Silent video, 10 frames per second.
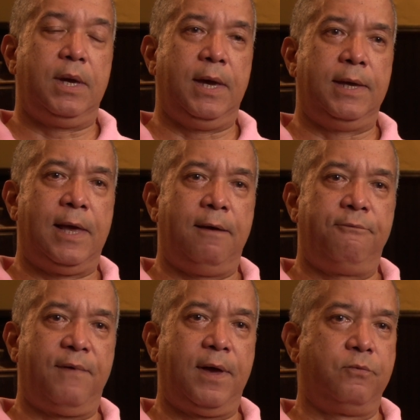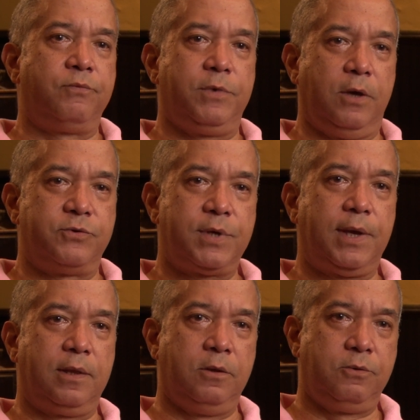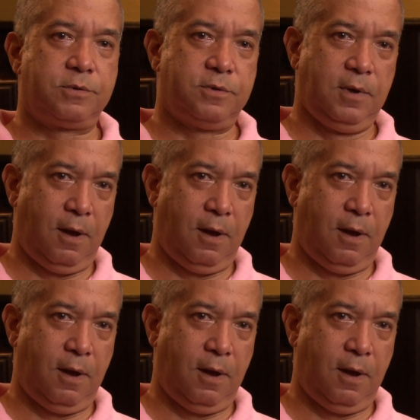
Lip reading: And I've found, St. Luke's,